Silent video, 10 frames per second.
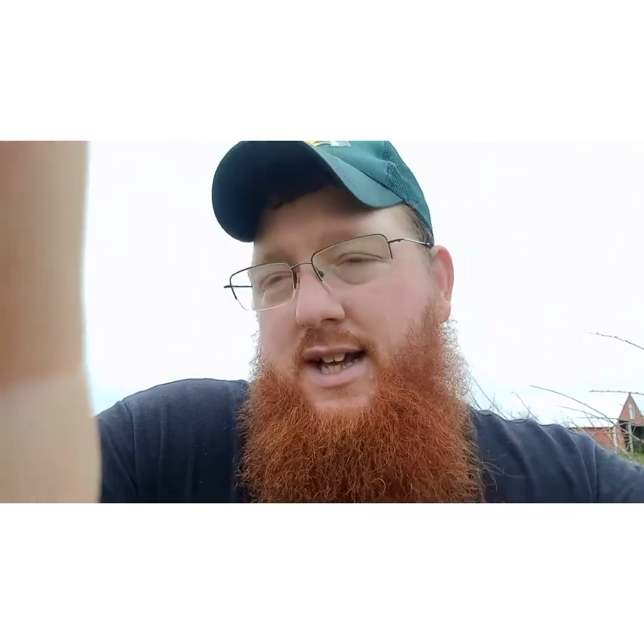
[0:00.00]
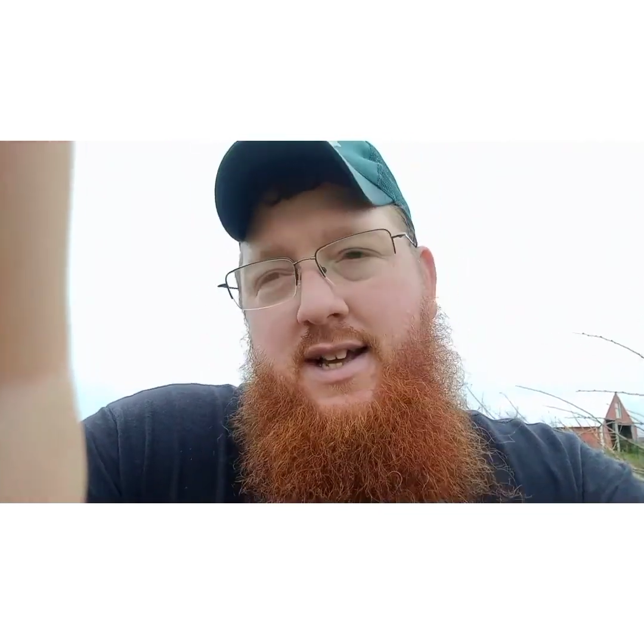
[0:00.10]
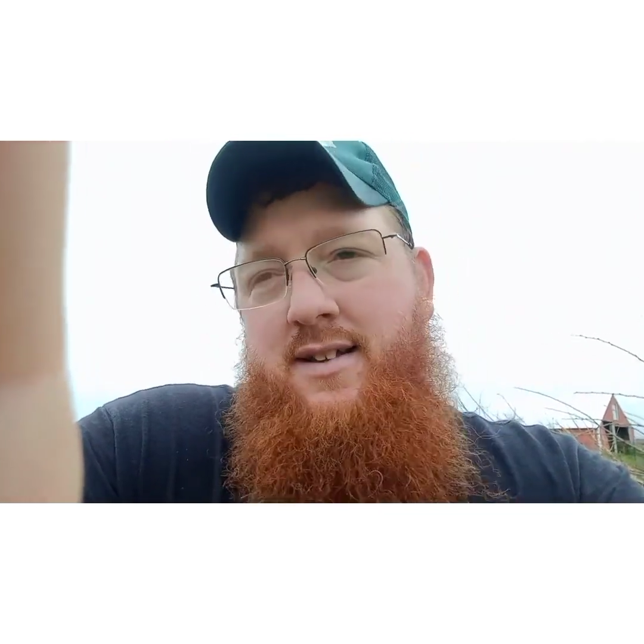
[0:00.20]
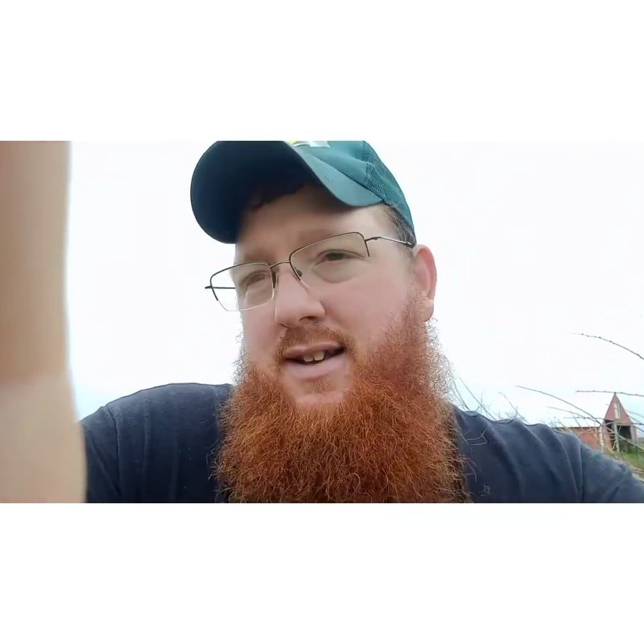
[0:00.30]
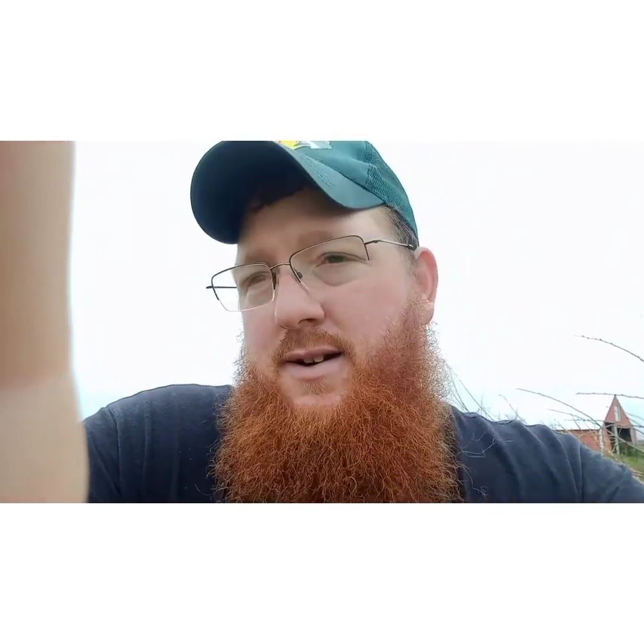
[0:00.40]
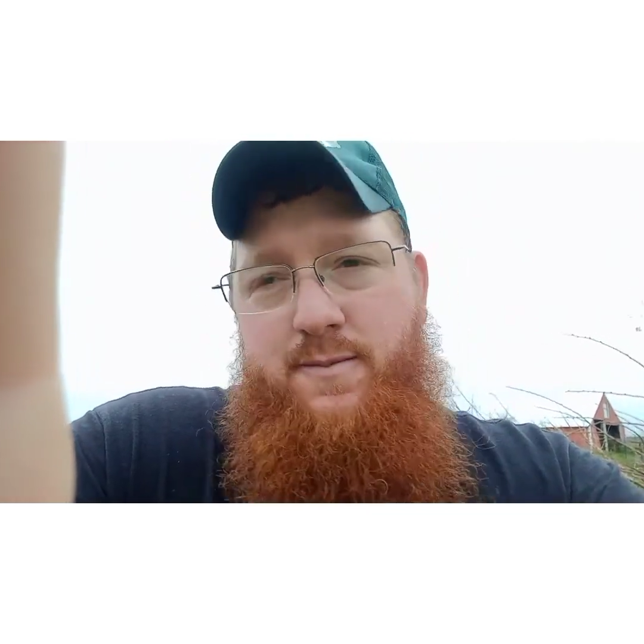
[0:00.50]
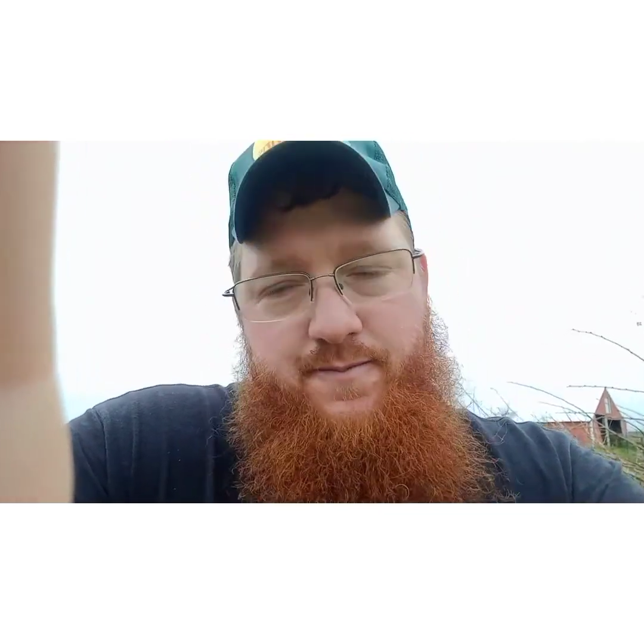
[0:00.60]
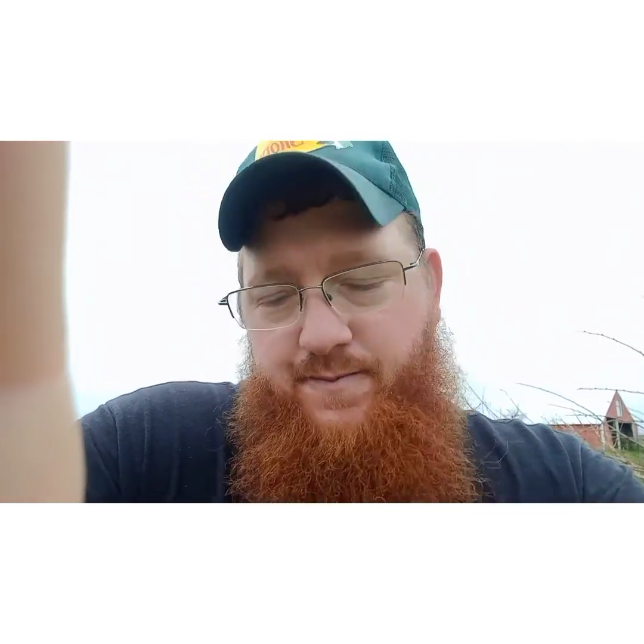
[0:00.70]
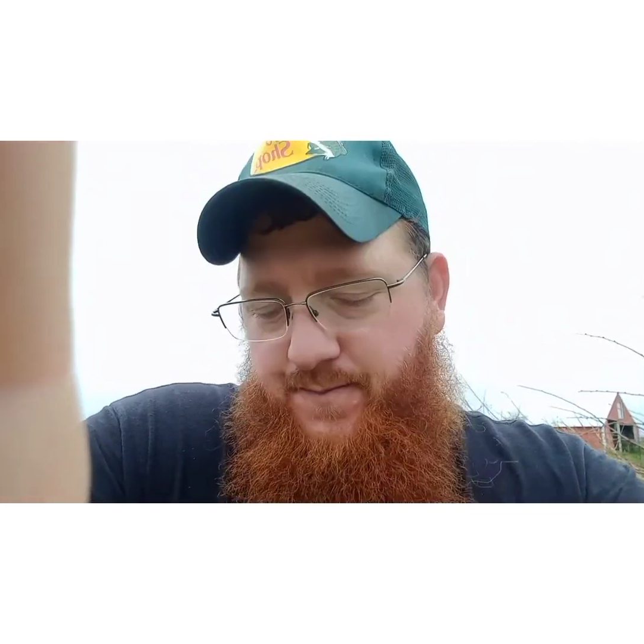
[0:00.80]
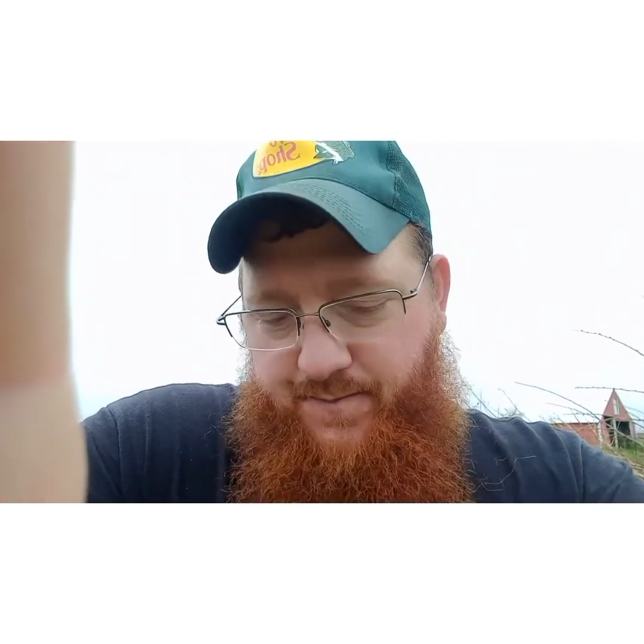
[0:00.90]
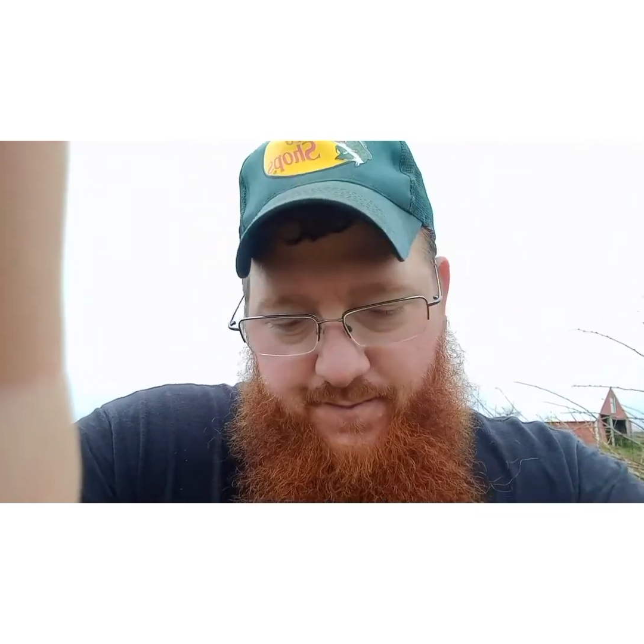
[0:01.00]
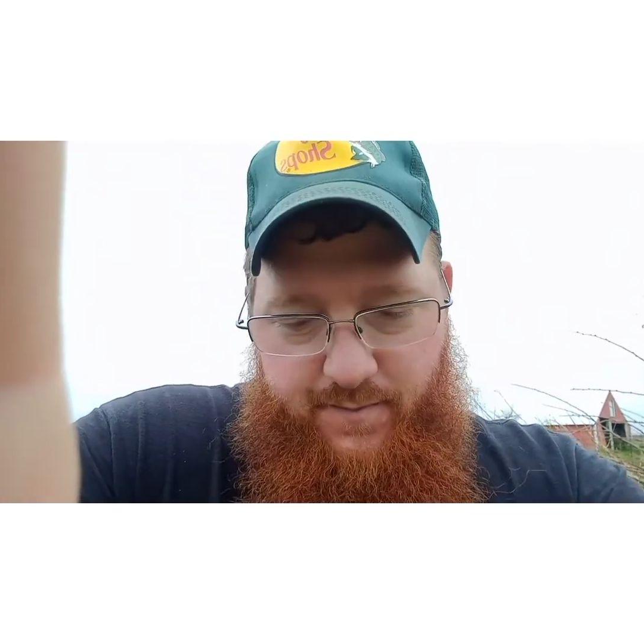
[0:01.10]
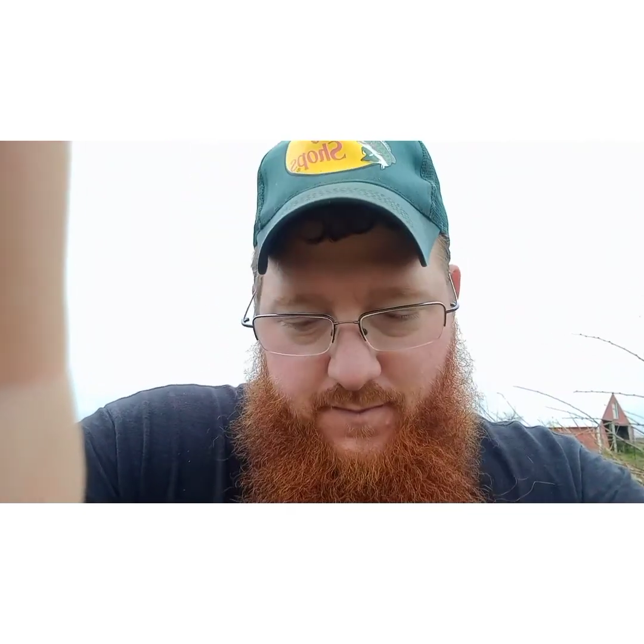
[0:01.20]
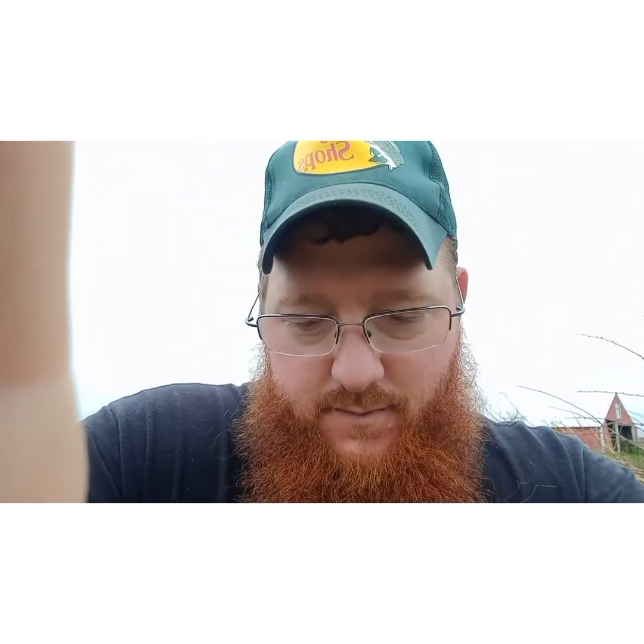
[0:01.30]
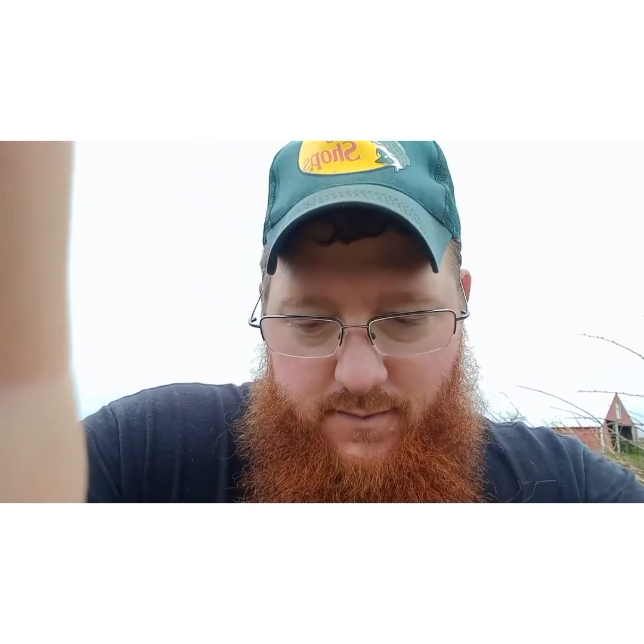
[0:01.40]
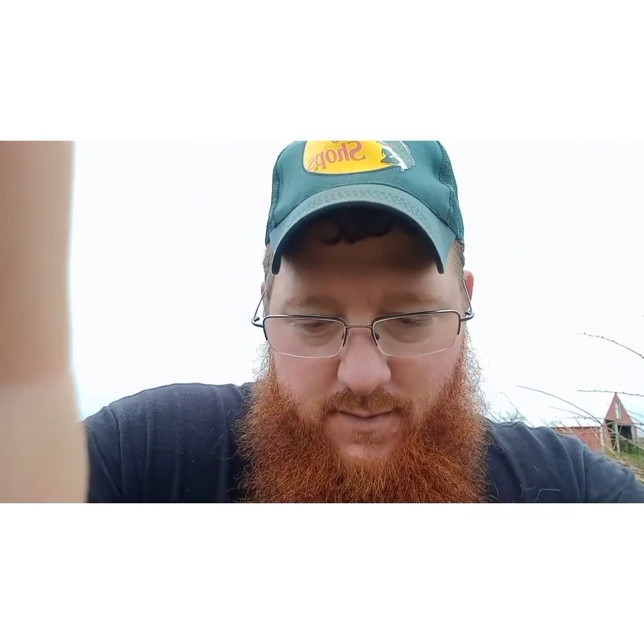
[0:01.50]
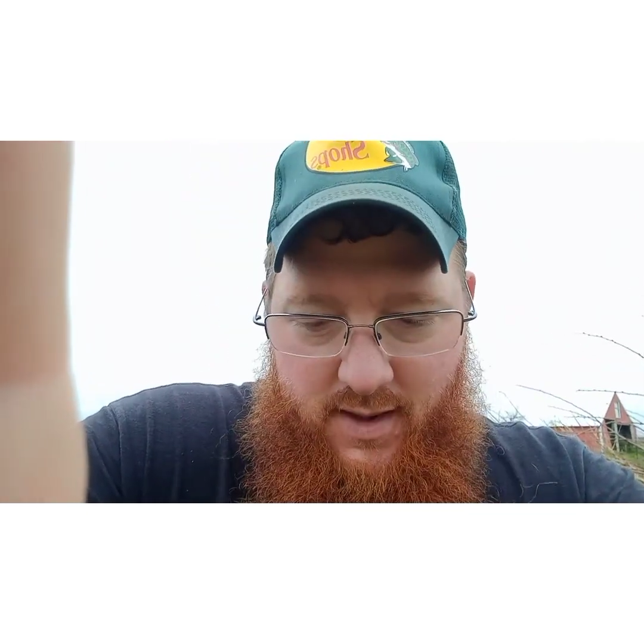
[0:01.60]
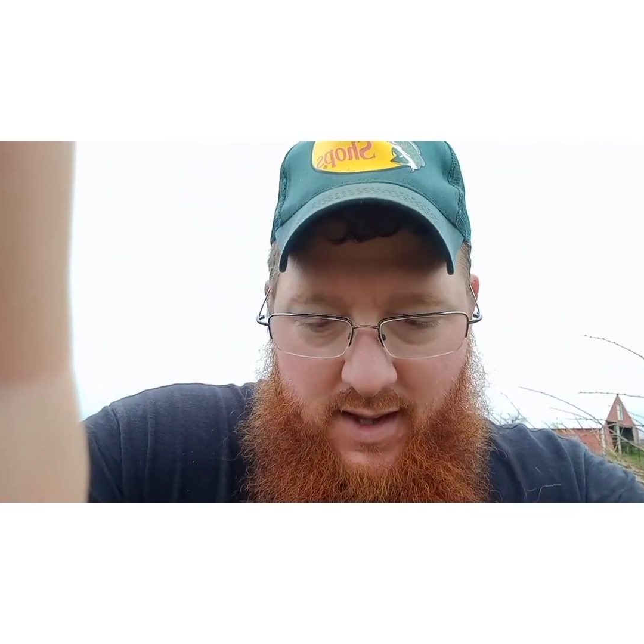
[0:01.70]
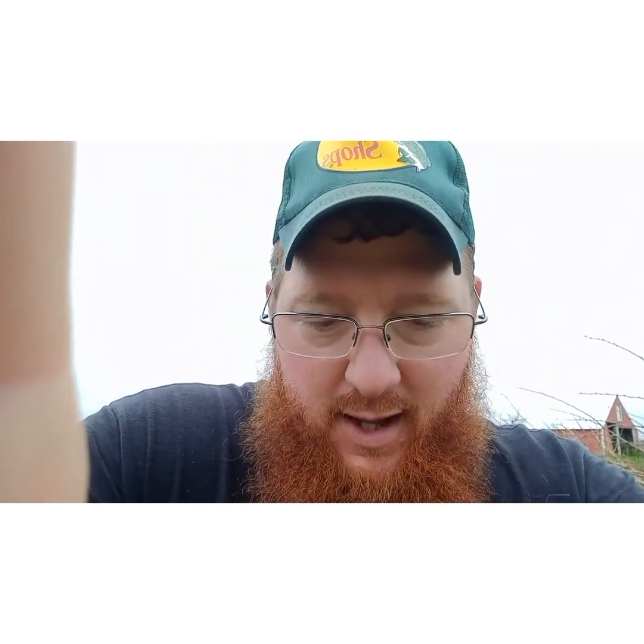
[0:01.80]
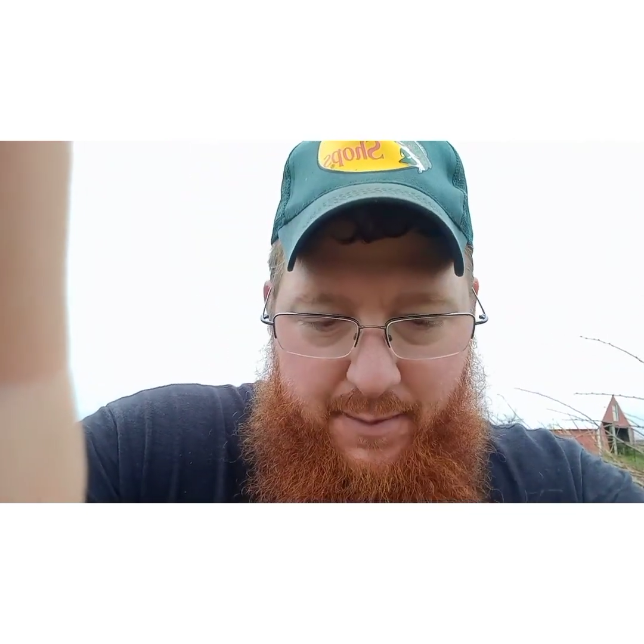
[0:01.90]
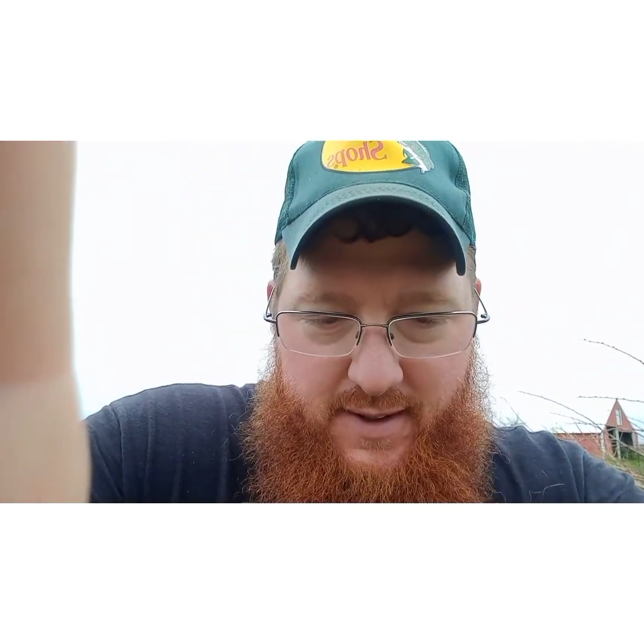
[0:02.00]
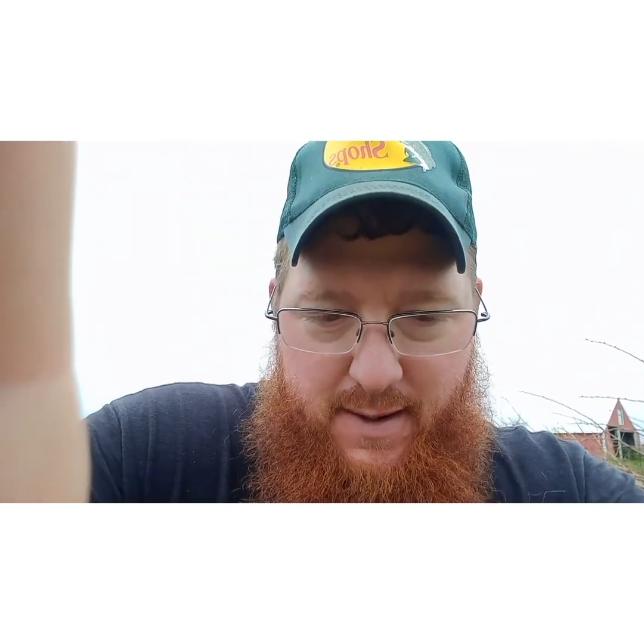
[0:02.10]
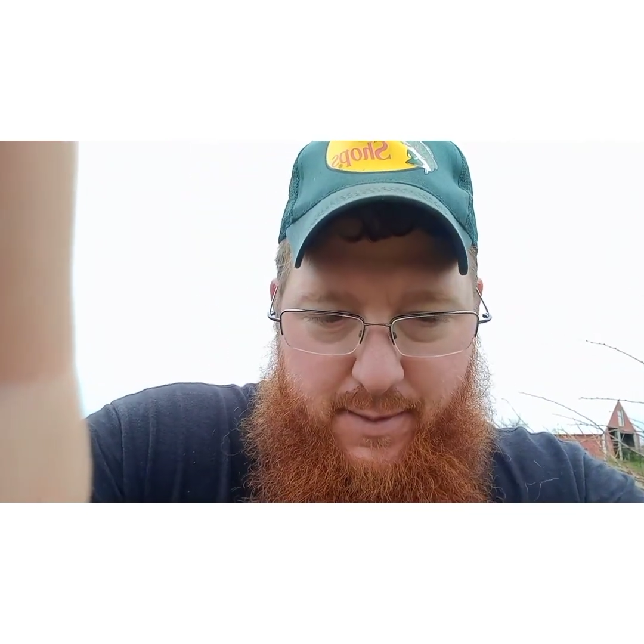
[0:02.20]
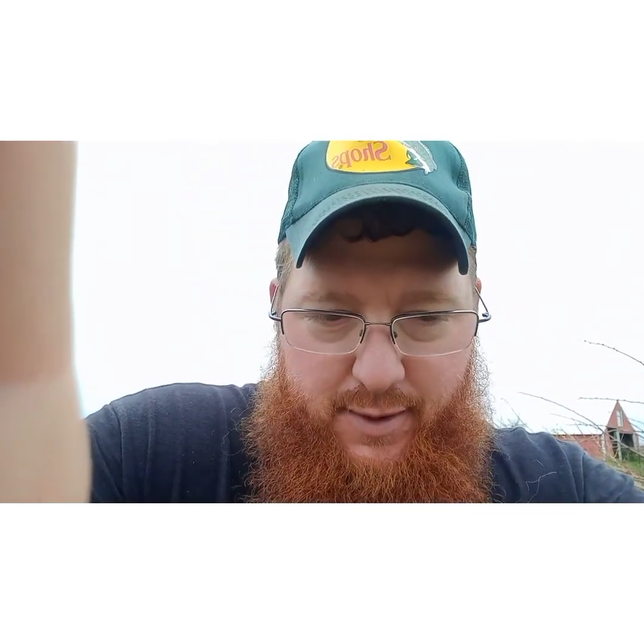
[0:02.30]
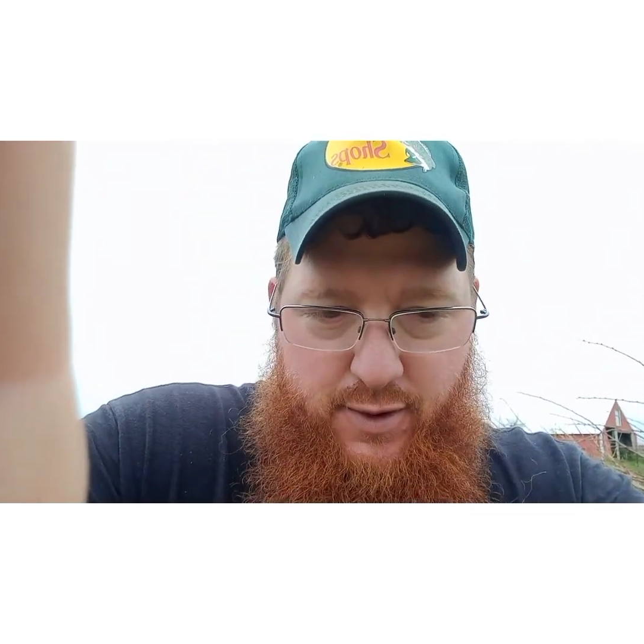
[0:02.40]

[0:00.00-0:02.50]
easy. Helps keep a loose